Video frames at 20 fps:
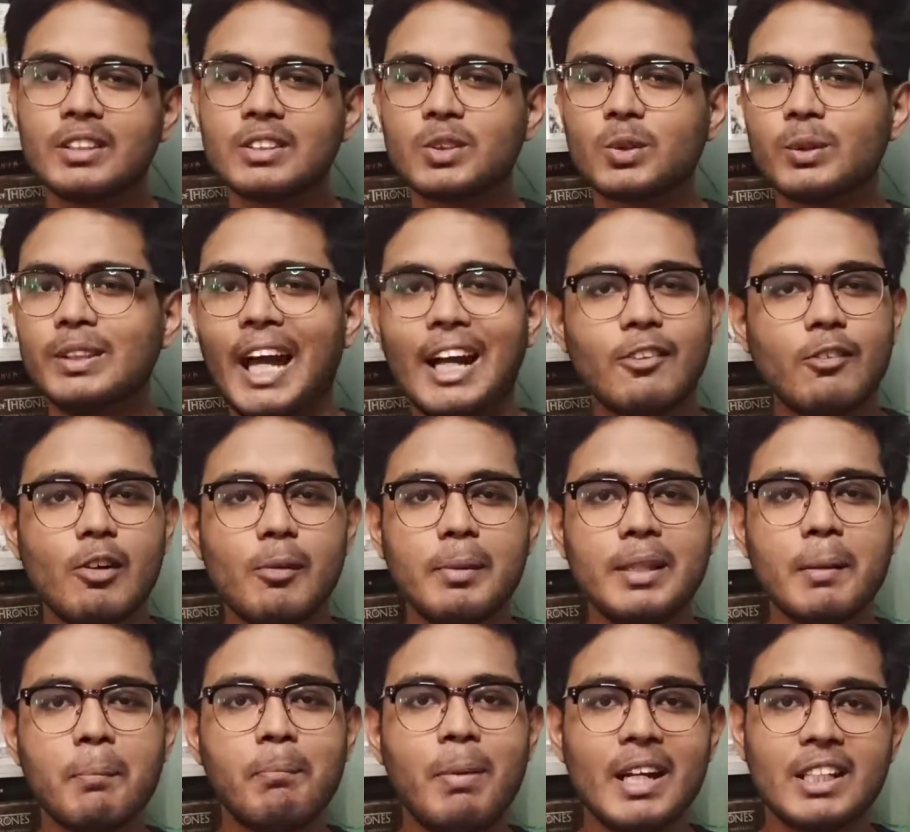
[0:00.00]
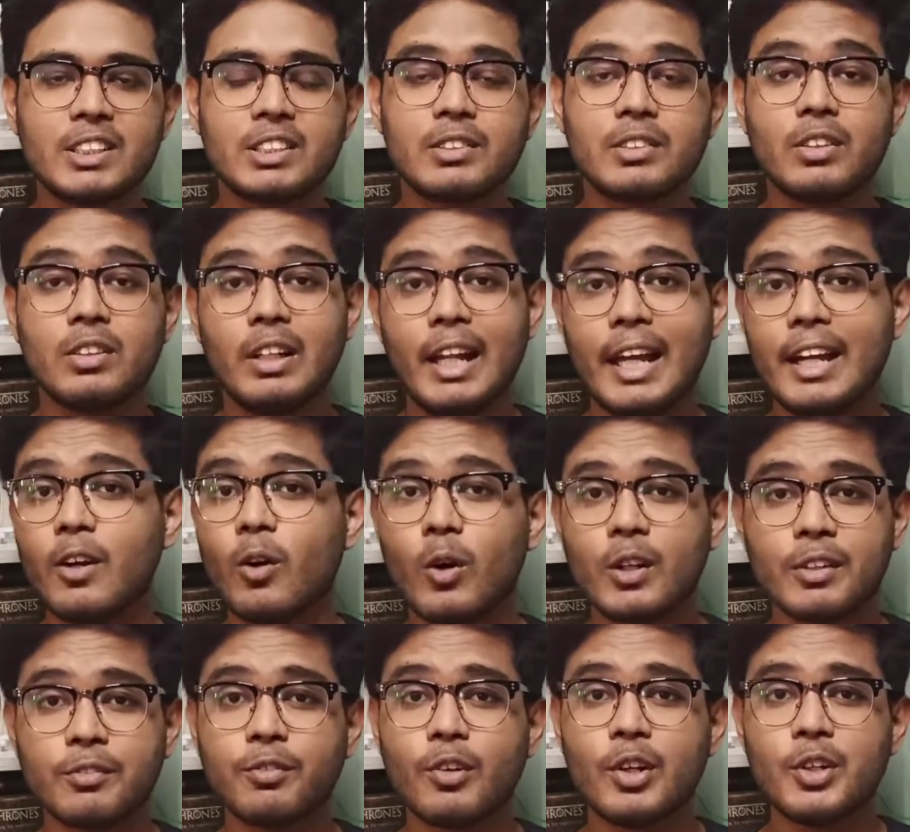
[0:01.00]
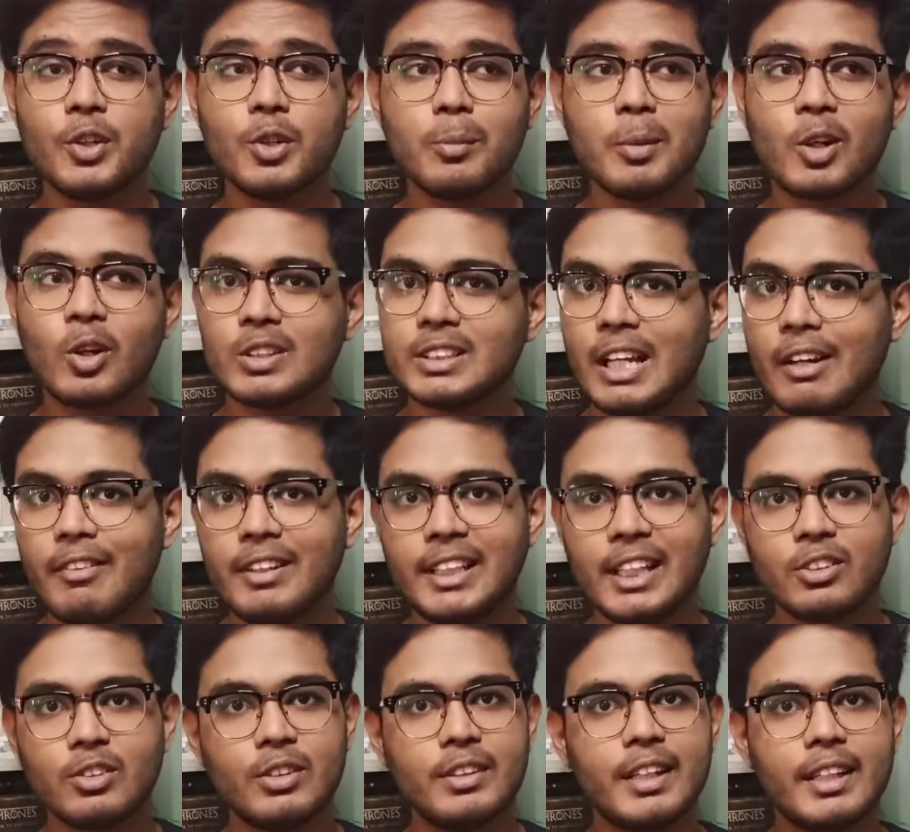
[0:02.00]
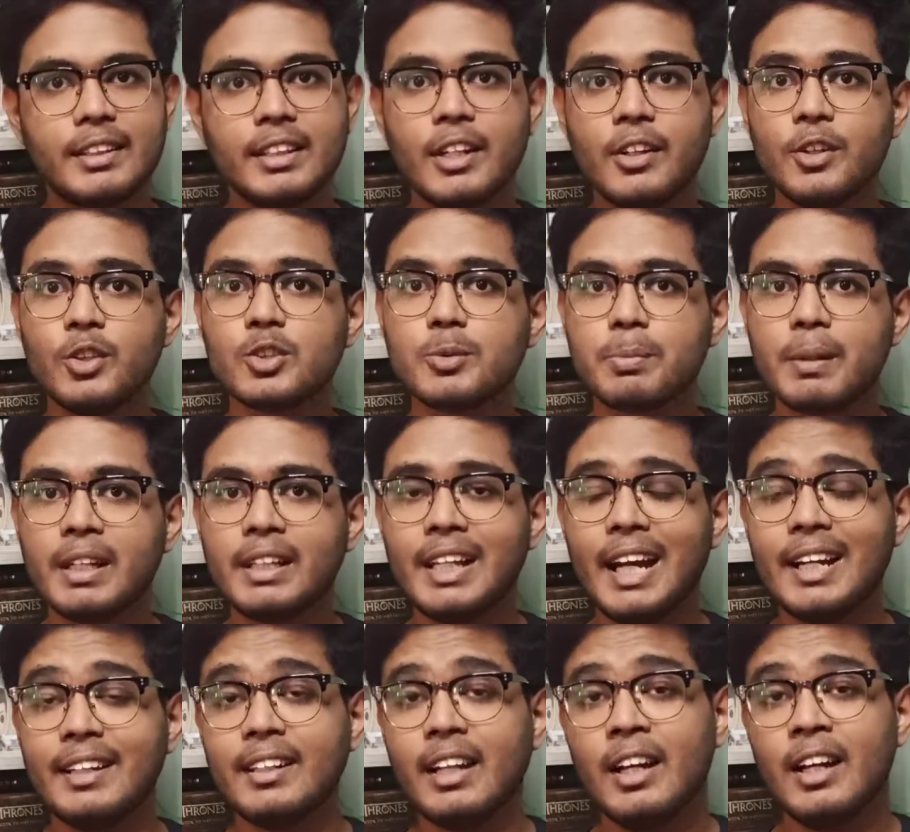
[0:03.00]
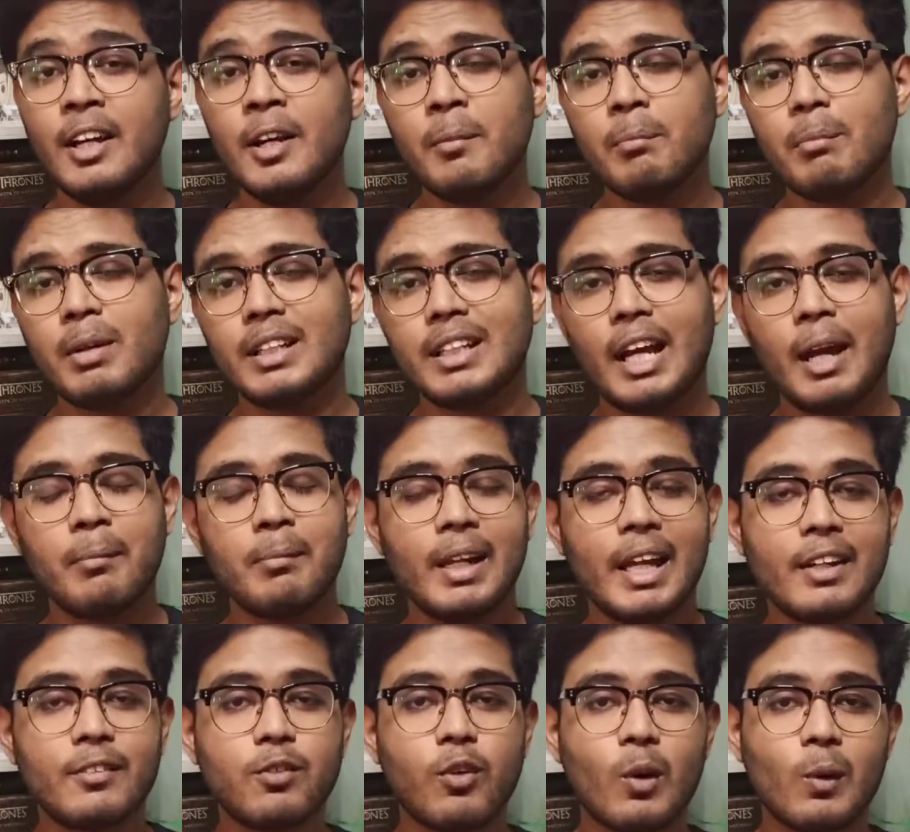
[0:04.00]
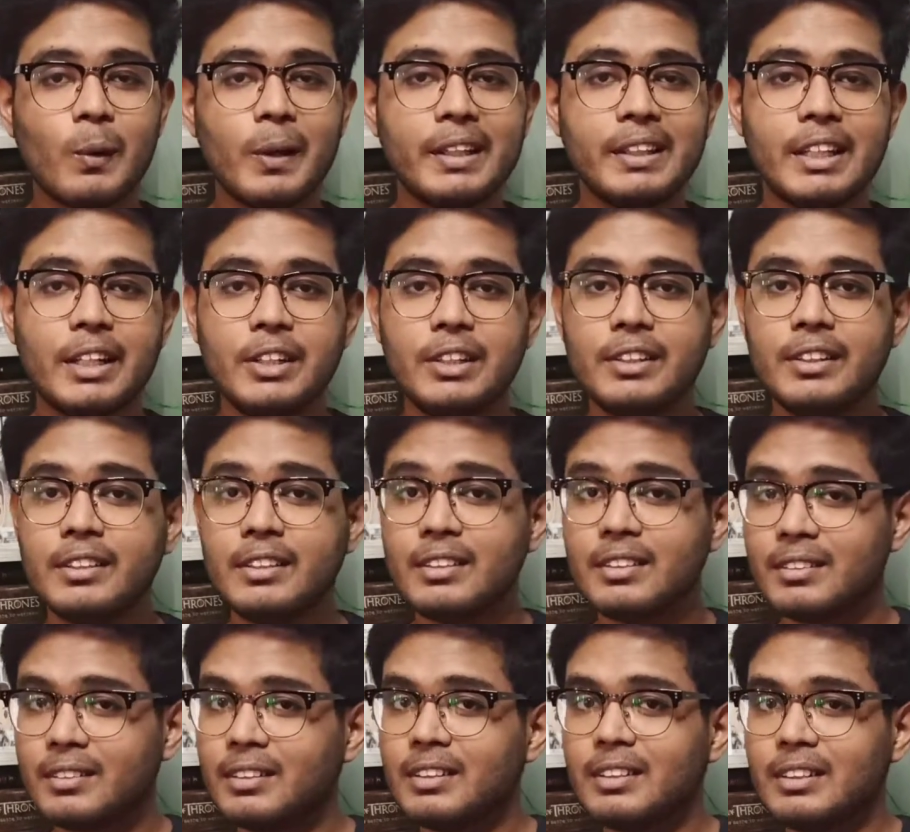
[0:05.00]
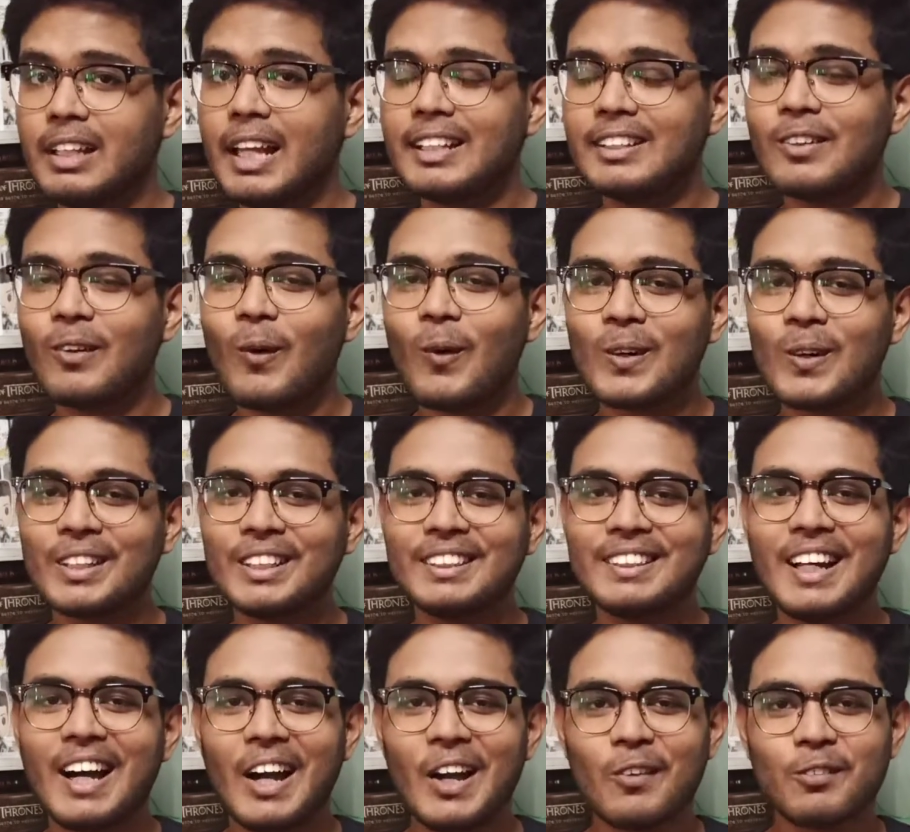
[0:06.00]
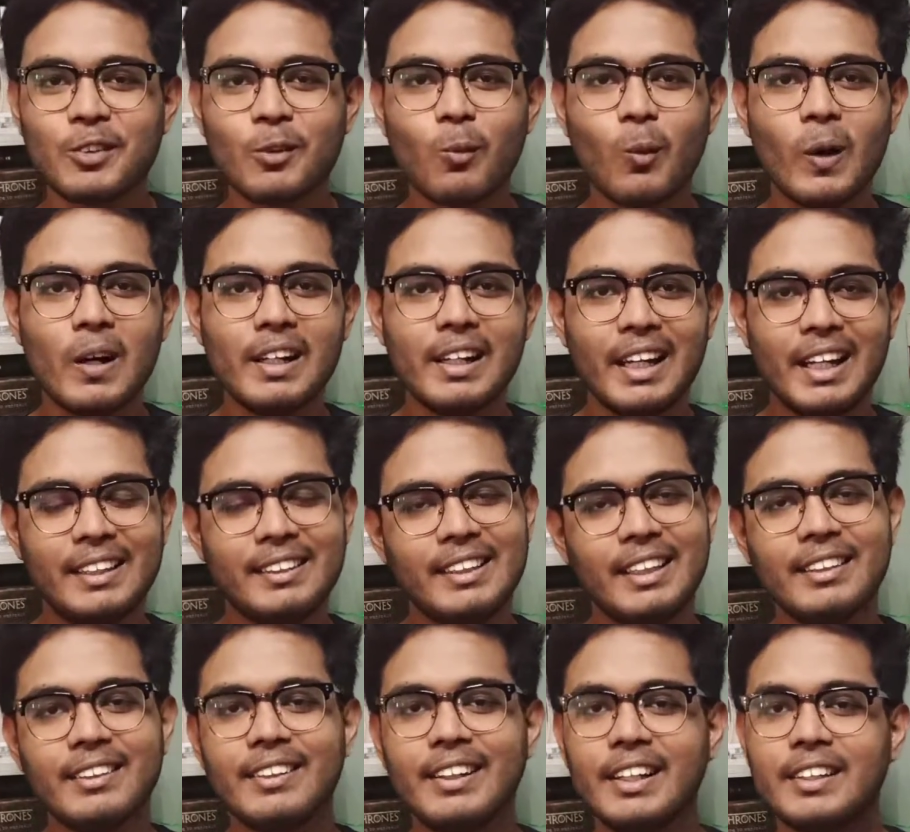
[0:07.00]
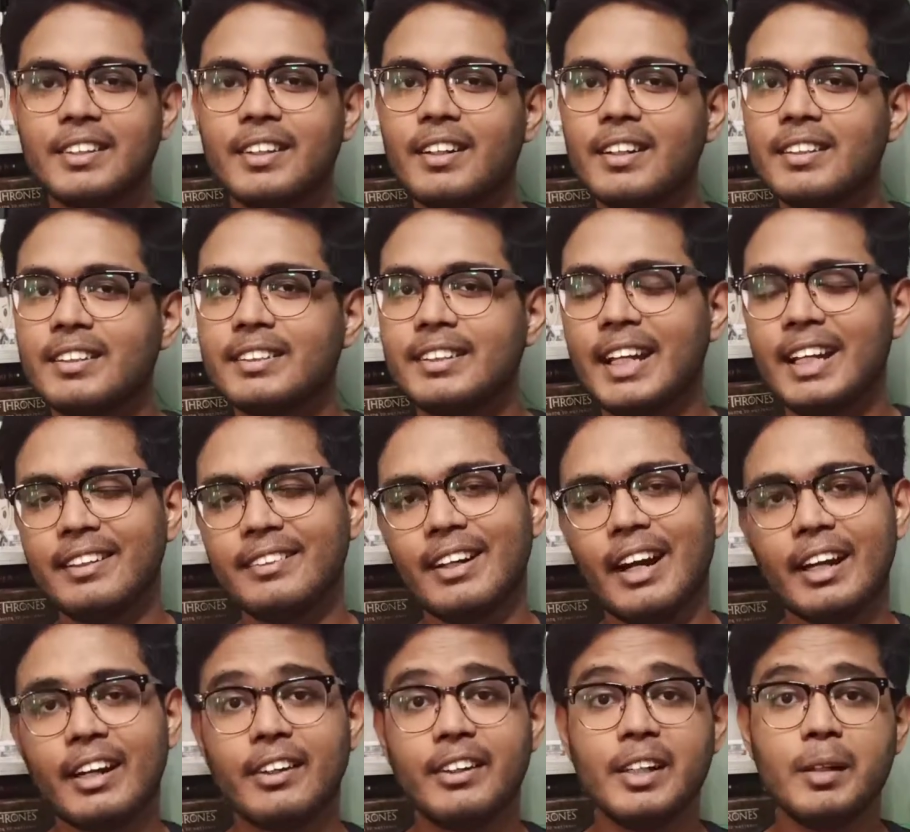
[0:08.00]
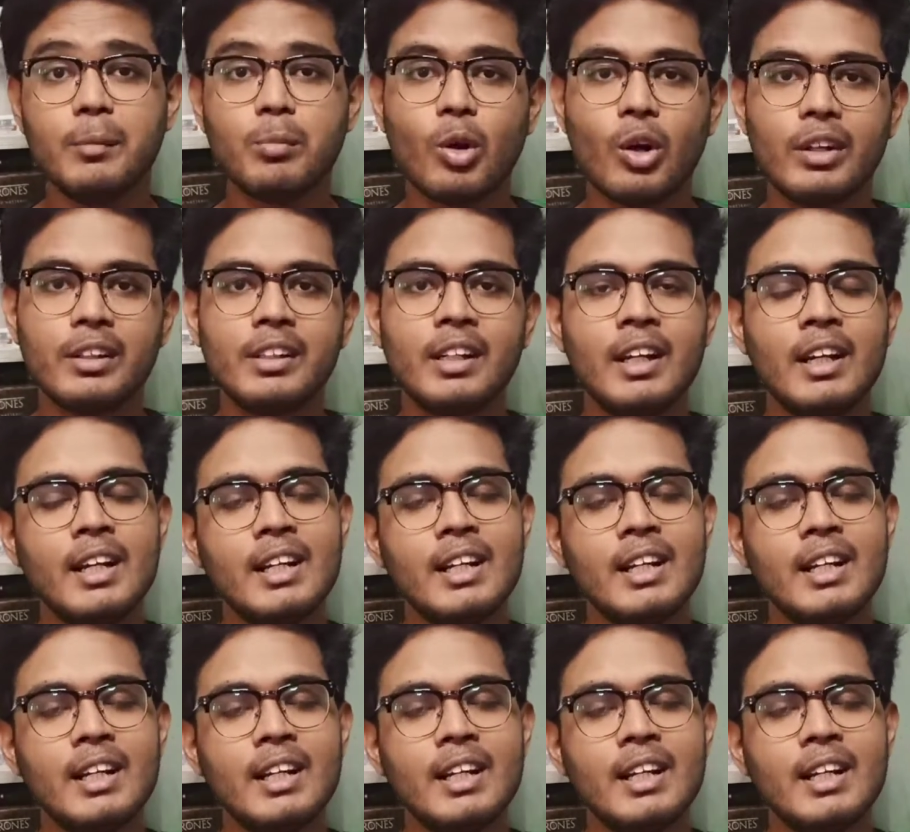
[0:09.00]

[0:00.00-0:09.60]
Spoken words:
So that will be the best order for you, because I haven't actually read the New Spring yet, but I'm following the order: The Eye of the World, and then Great Hunt, then Dragon Reborn,